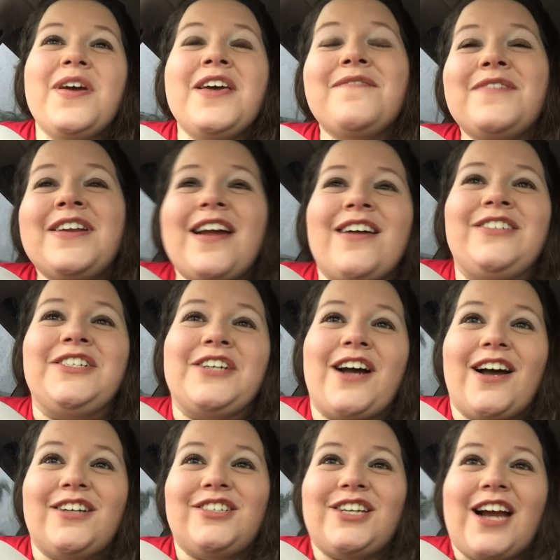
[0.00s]
It went under
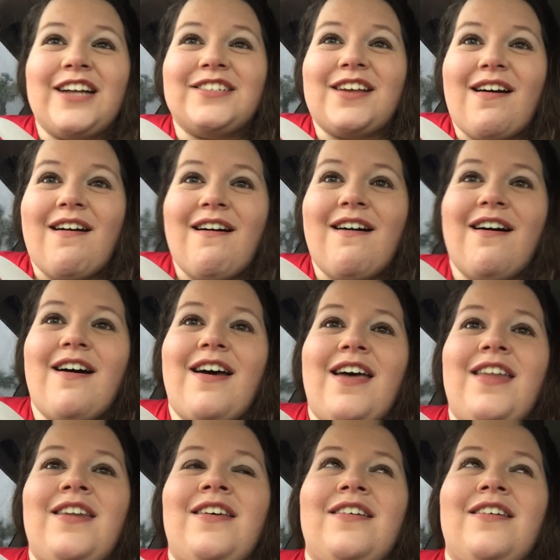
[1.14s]
contract on